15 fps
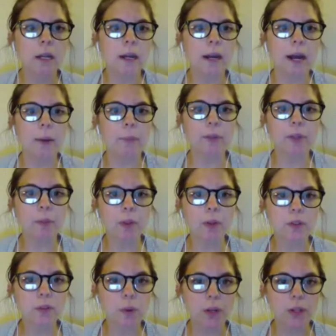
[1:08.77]
um, some of
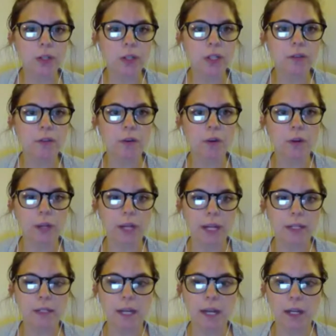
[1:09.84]
those questions for
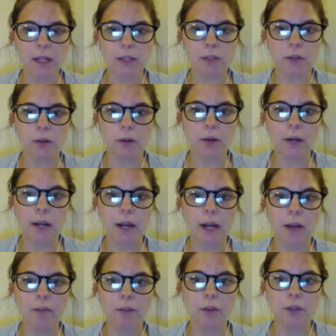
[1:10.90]
Elaine to answer
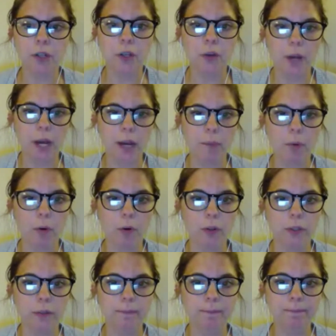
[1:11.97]
uh, for the Q&A
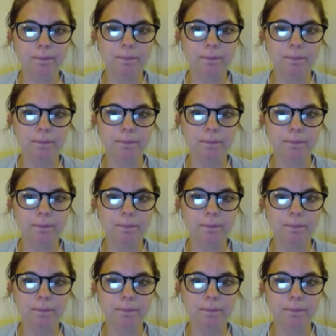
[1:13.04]
portion.